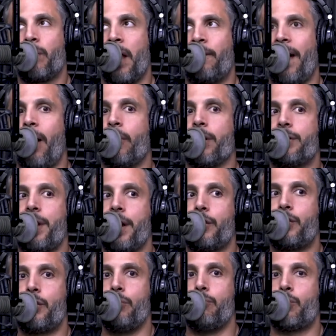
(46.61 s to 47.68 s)
if I were to
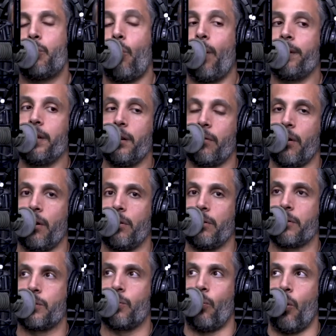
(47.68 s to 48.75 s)
take two 20 year
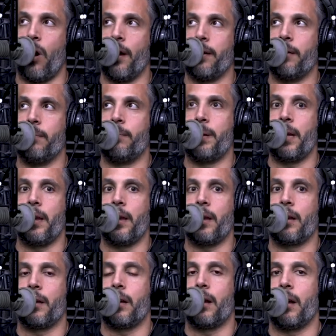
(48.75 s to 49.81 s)
olds, one
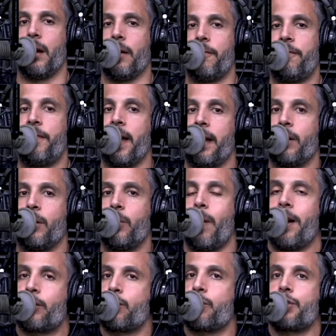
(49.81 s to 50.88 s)
being uh, fit who
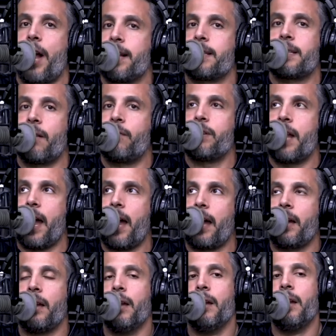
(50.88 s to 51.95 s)
exercises every
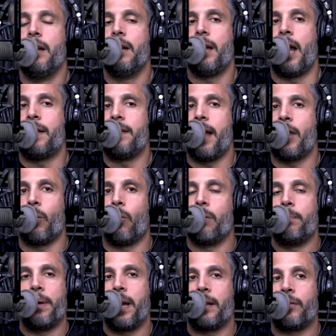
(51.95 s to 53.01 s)
day and the other
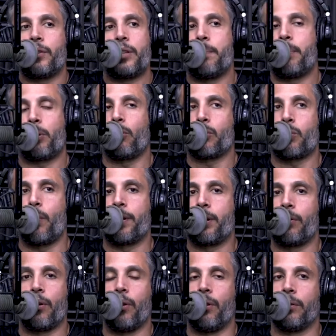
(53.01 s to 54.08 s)
one being the typical 20
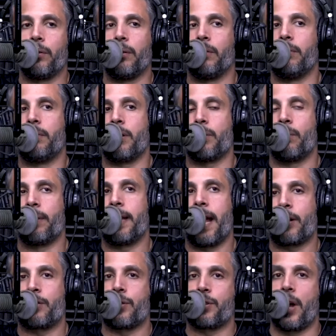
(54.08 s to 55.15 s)
year old who doesn't really
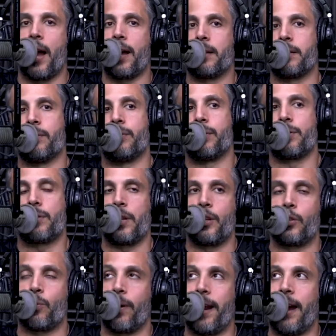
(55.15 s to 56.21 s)
exercise and just
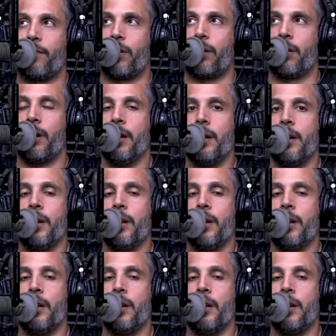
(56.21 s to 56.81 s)
eats whatever,